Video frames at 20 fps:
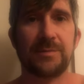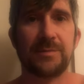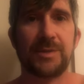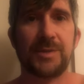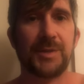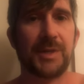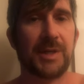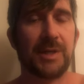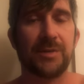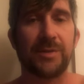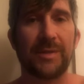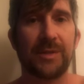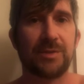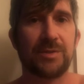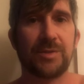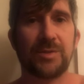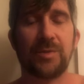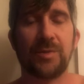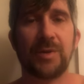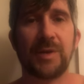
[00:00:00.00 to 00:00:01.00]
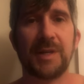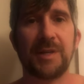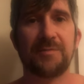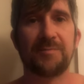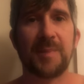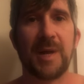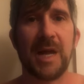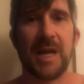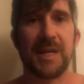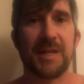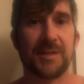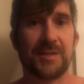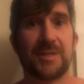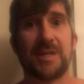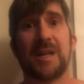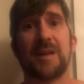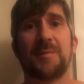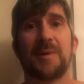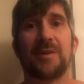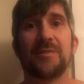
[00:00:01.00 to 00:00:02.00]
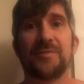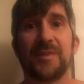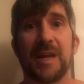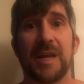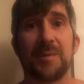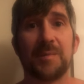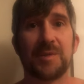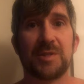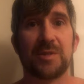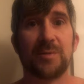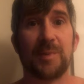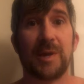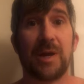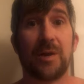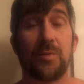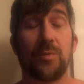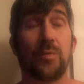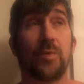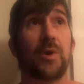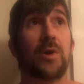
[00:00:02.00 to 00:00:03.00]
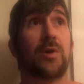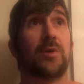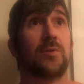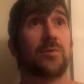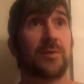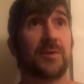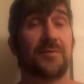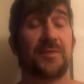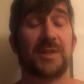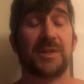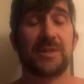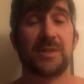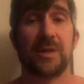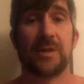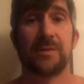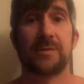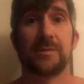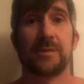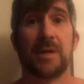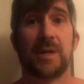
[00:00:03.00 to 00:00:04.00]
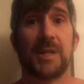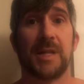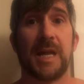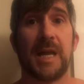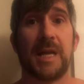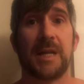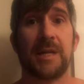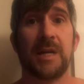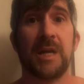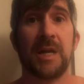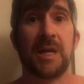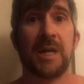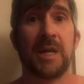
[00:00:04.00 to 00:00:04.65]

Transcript: you hear this story of mine, it's not about fame, it's about, whoa, if he's gone through all that,